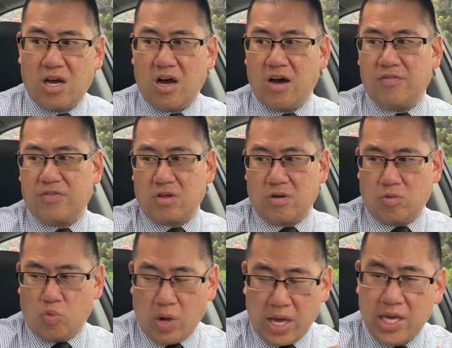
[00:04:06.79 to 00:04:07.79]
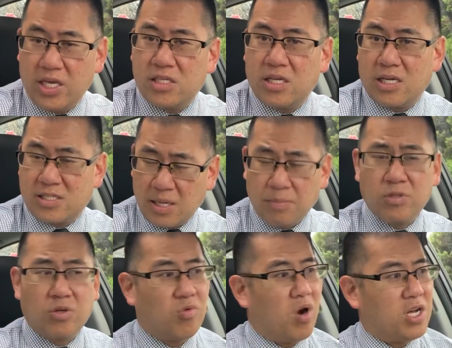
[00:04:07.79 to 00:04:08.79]
of the way he's assembled
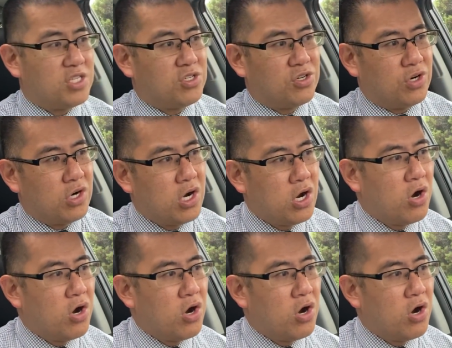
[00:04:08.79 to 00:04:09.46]
the roster,